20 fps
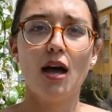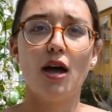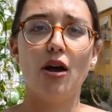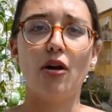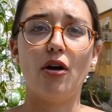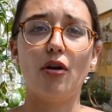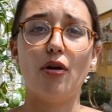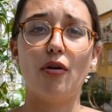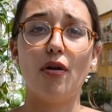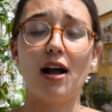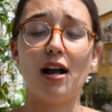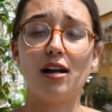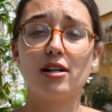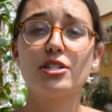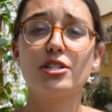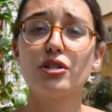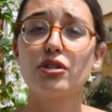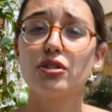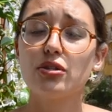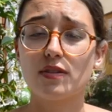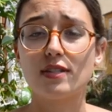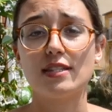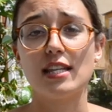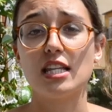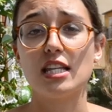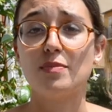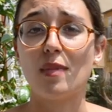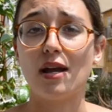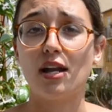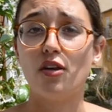I also
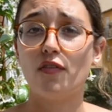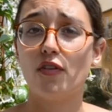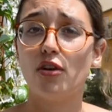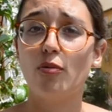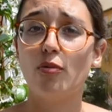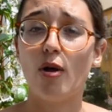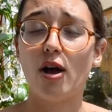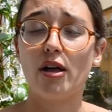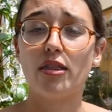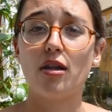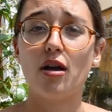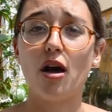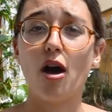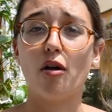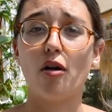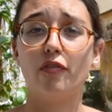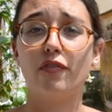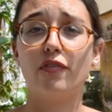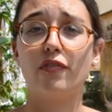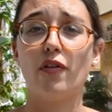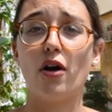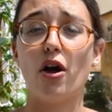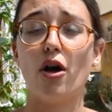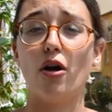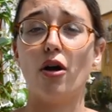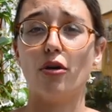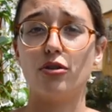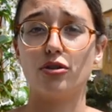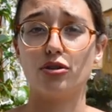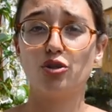success my level 1 of
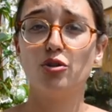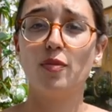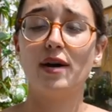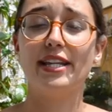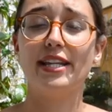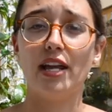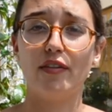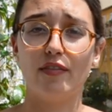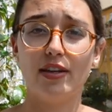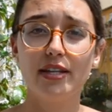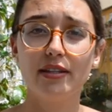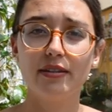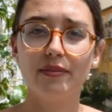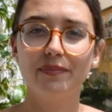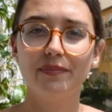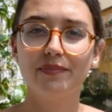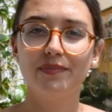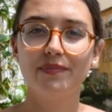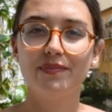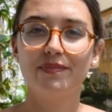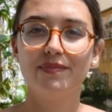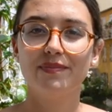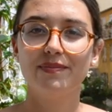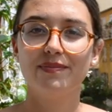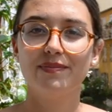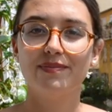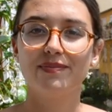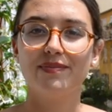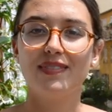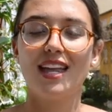scuba diving
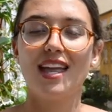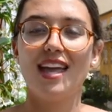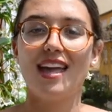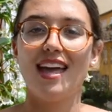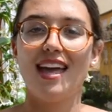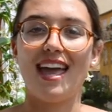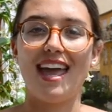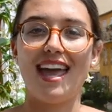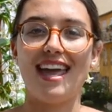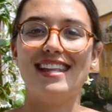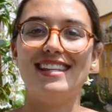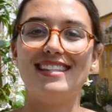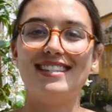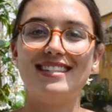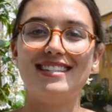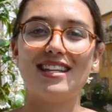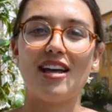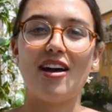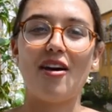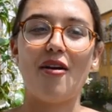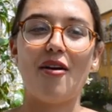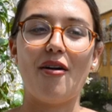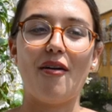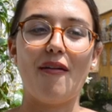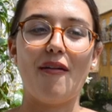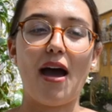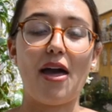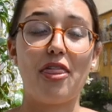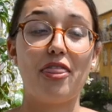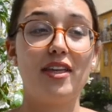and
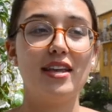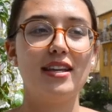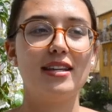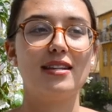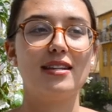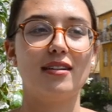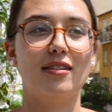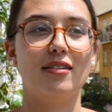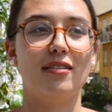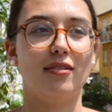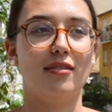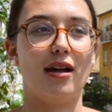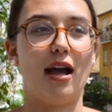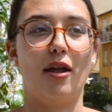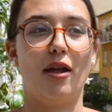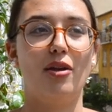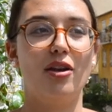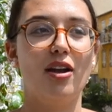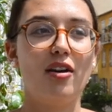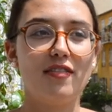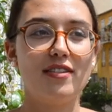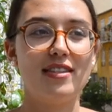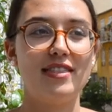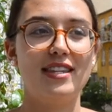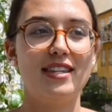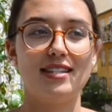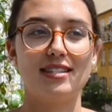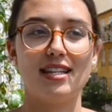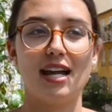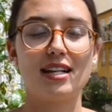I think I love
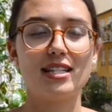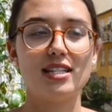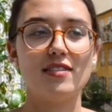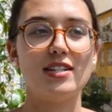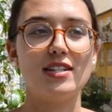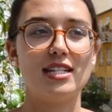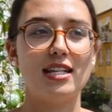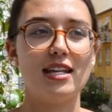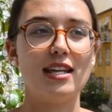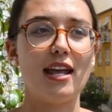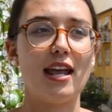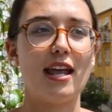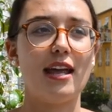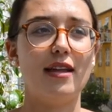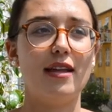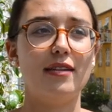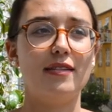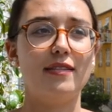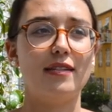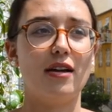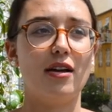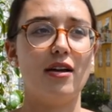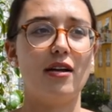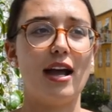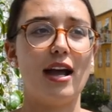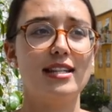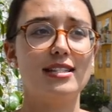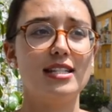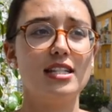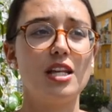this activity and
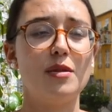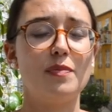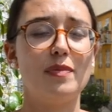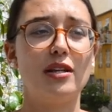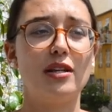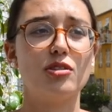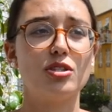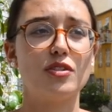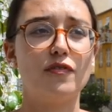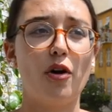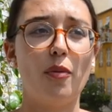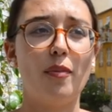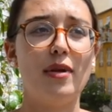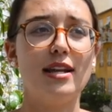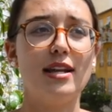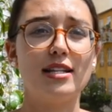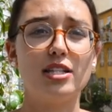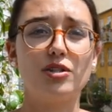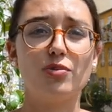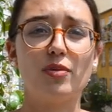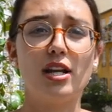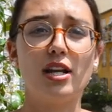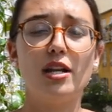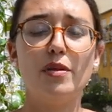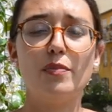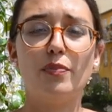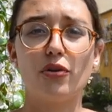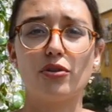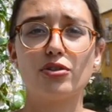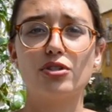I did it because for me it's really
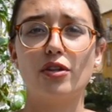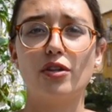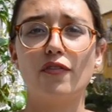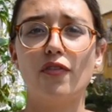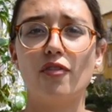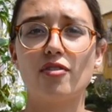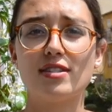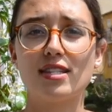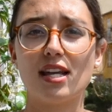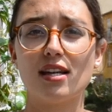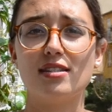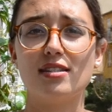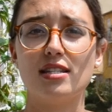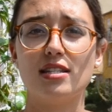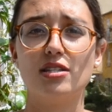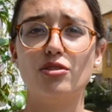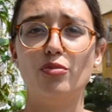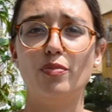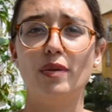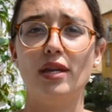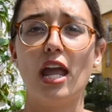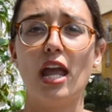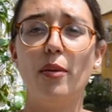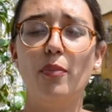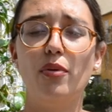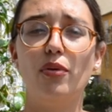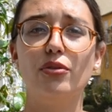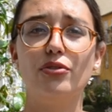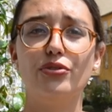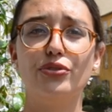important for a scientist to be
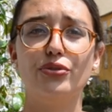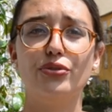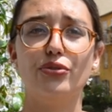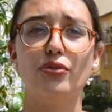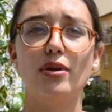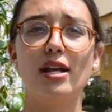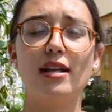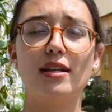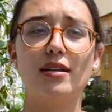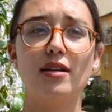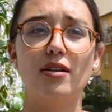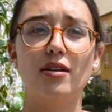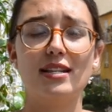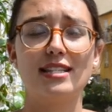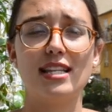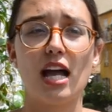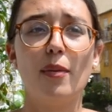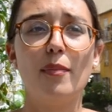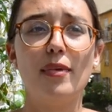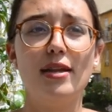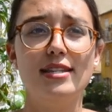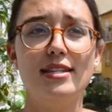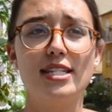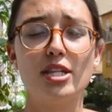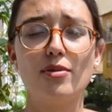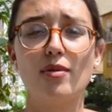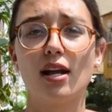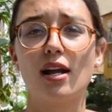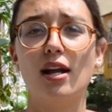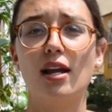able to examine
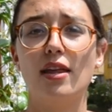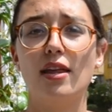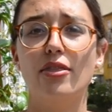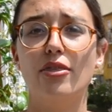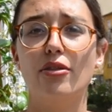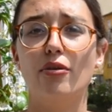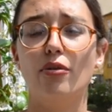directly